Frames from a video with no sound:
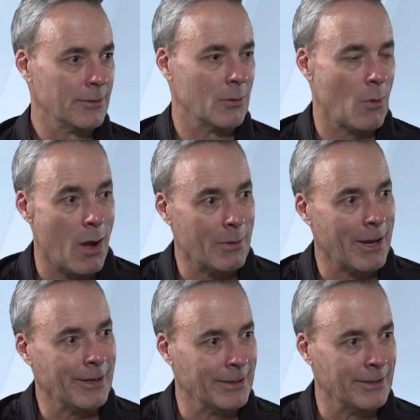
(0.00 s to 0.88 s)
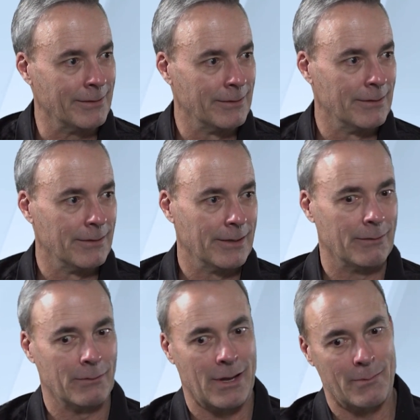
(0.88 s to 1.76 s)
Your mom and I did.
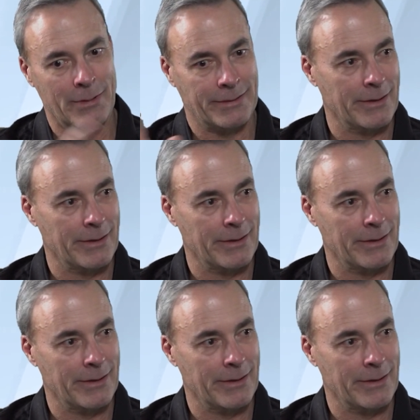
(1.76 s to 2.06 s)
And when I'm at